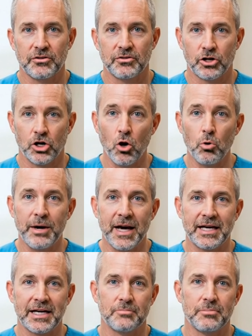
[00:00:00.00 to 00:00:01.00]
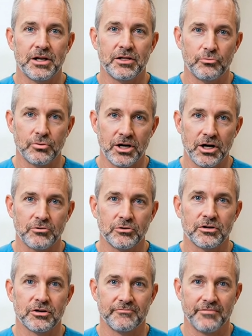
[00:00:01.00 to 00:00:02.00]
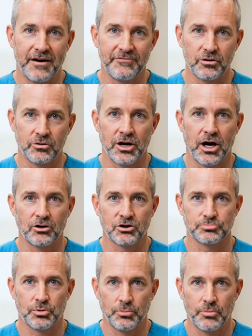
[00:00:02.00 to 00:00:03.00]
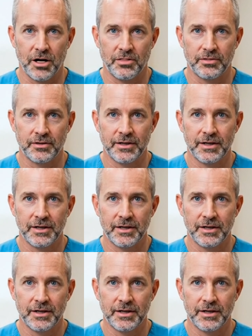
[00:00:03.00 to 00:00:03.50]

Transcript: the copay can be $300 to $500 per month.